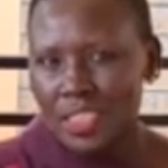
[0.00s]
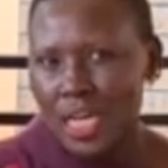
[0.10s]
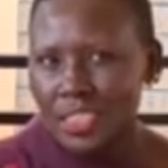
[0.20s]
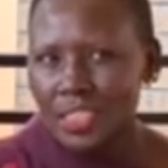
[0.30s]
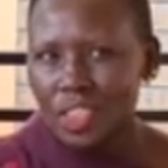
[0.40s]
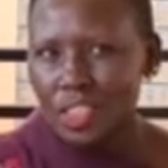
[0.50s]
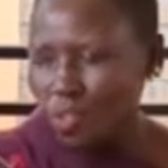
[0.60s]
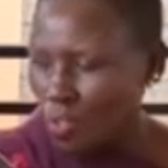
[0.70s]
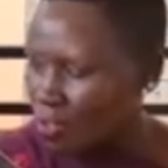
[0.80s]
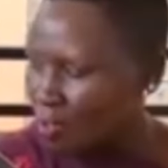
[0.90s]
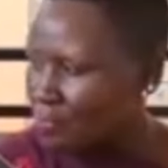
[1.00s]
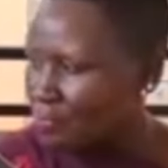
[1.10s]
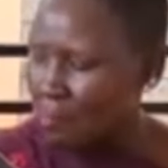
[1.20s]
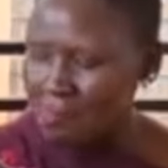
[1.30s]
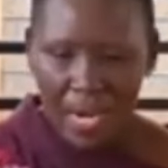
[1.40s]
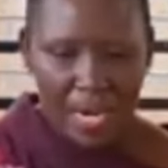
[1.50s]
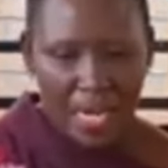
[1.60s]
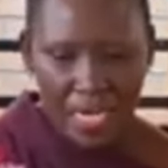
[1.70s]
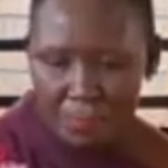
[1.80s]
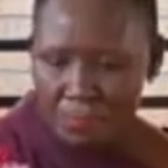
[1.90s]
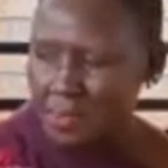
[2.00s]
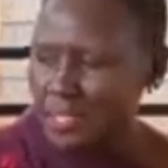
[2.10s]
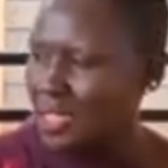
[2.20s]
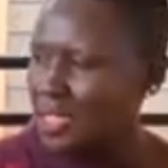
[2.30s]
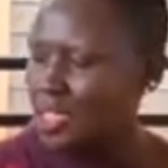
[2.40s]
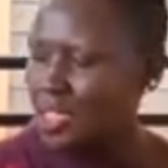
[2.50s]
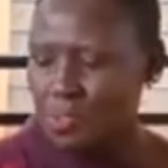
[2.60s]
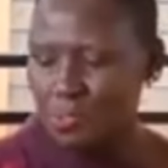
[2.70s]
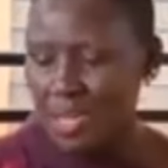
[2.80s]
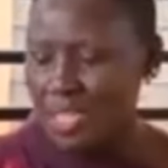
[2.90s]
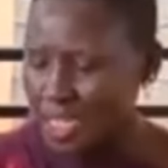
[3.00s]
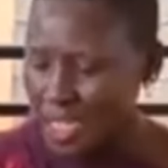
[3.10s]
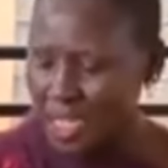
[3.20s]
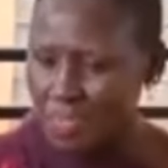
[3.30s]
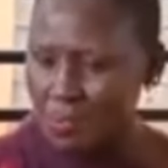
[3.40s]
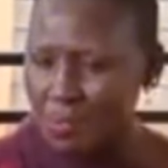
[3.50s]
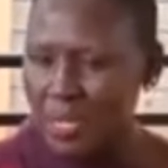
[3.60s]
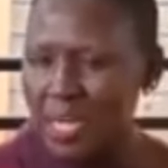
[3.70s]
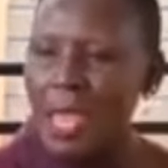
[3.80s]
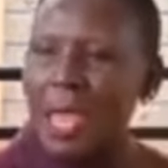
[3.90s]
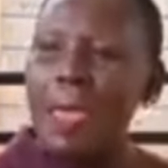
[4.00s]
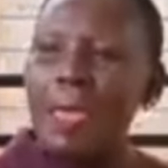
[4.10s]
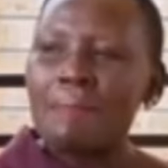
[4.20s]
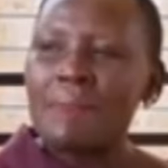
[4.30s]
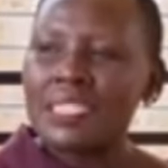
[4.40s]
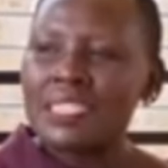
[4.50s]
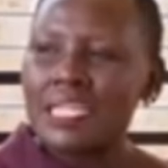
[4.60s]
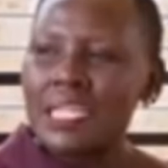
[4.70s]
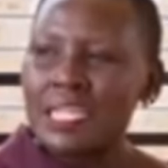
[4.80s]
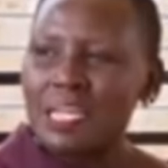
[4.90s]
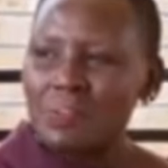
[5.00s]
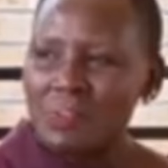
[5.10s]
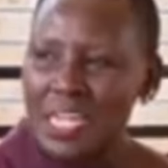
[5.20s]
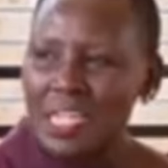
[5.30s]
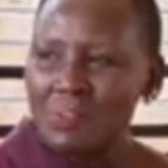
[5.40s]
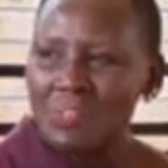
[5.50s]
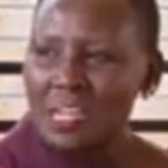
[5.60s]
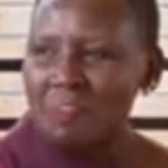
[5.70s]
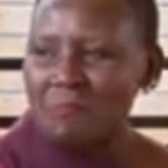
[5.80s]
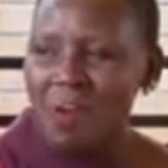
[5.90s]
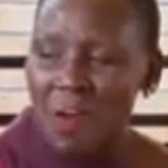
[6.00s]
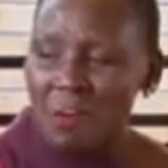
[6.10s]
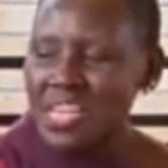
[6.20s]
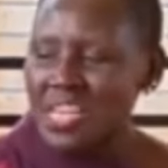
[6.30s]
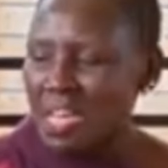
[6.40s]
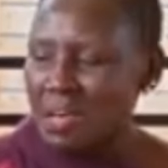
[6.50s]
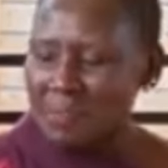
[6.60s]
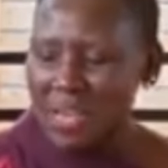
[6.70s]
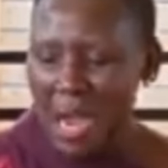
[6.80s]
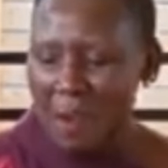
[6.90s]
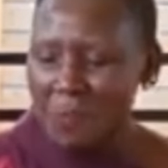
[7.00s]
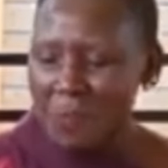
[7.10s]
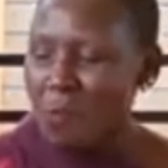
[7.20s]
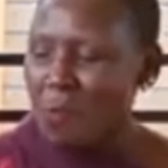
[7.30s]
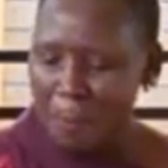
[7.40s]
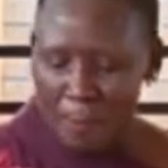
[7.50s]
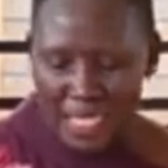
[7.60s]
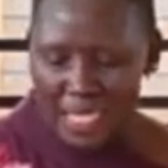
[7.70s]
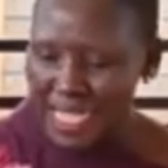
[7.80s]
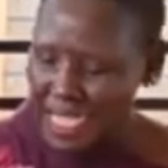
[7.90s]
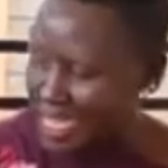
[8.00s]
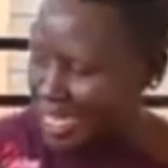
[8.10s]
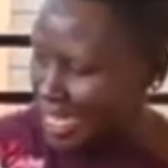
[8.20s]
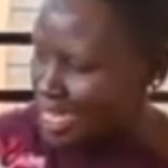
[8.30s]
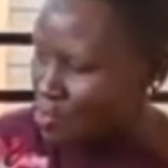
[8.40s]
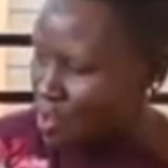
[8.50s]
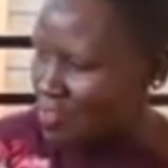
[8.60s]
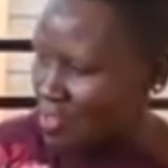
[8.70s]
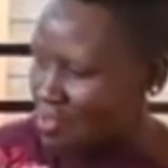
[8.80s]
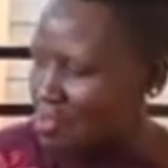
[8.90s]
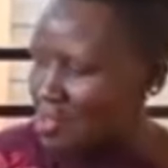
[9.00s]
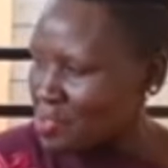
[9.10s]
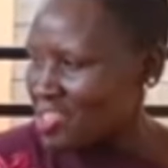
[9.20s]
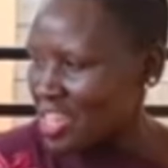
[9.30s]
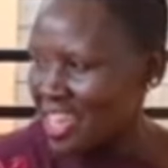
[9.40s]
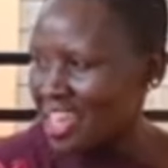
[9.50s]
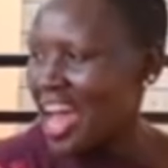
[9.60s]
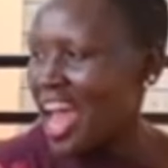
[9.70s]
culture shock from a girls' boarding to a day school. But kuna kitu ndani mwangu yenye naambianga Mungu kwamba these are the kids you have given me to take care.